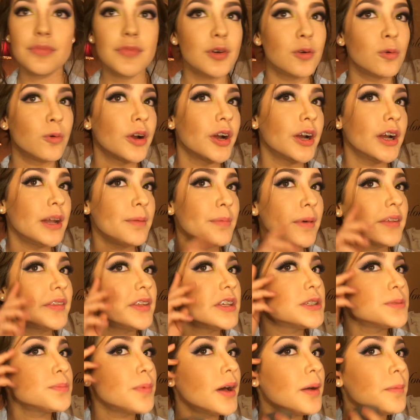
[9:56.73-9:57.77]
worried about
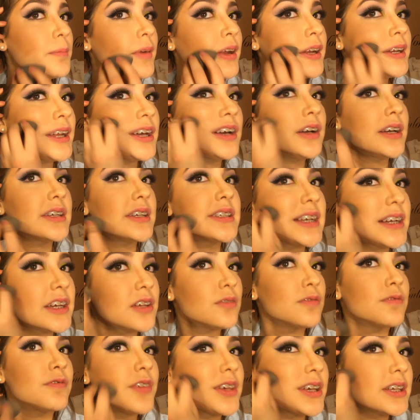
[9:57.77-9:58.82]
this spot right now because I
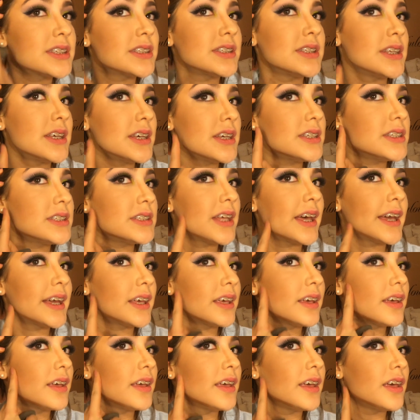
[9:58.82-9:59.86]
can fix this. Like
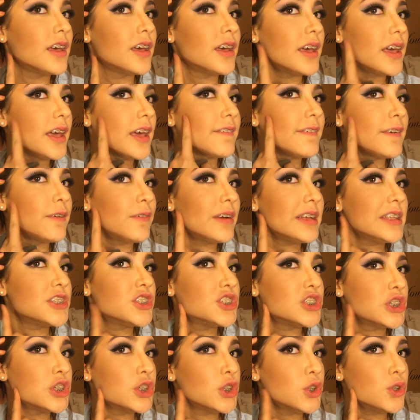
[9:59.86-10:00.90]
if it went
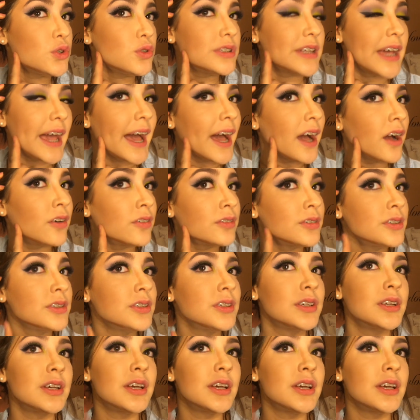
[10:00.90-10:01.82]
too down,